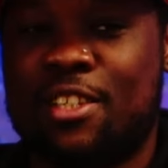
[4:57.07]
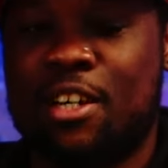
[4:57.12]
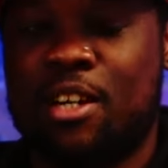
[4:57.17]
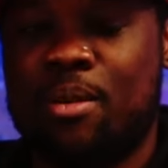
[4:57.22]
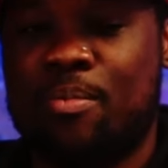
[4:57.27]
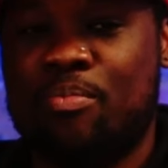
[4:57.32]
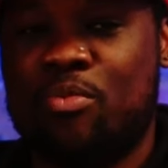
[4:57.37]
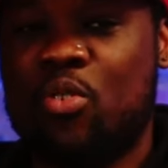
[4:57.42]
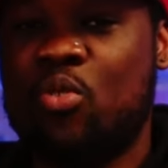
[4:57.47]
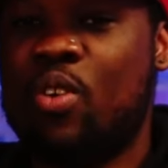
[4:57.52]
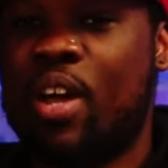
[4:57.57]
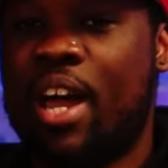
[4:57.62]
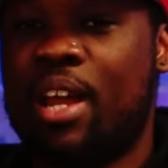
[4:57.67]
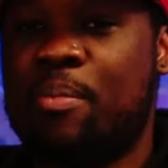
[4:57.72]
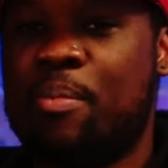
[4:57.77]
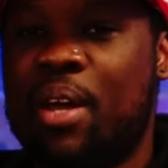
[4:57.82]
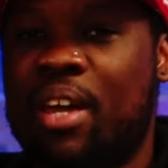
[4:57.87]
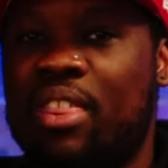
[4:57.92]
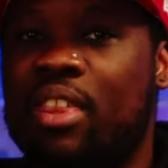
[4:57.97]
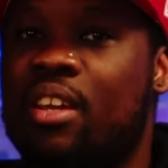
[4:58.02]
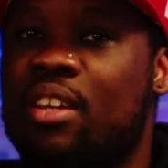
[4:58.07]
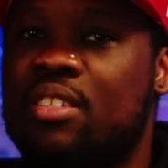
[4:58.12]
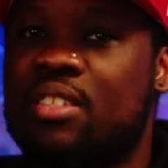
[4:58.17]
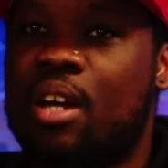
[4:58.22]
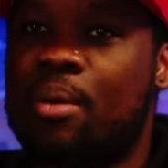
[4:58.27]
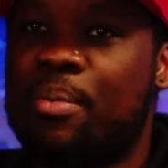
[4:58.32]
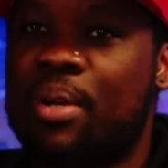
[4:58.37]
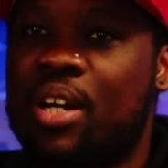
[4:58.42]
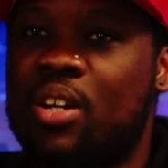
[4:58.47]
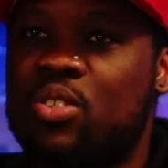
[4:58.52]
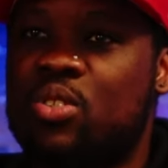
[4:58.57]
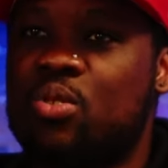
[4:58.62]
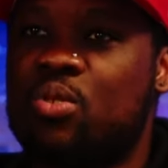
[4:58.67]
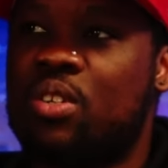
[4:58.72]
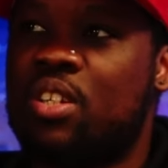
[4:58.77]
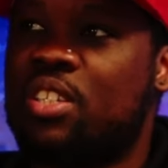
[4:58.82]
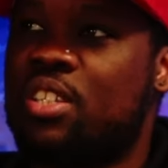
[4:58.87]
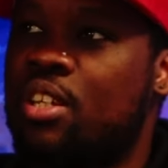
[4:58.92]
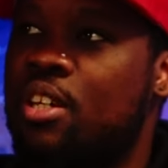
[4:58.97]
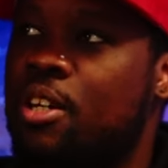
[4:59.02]
um new anime I think is coming out
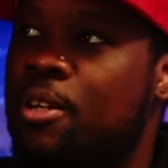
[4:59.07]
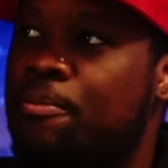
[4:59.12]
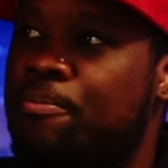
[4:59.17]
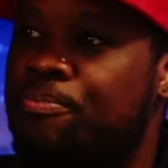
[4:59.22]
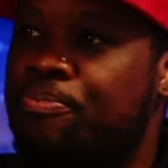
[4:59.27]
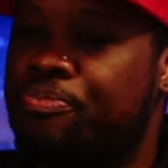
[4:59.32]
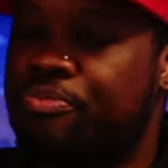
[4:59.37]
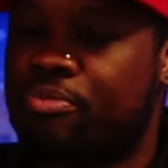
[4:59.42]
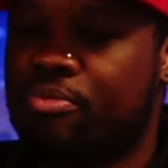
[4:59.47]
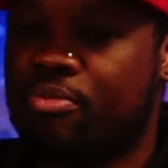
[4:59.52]
soon. Is um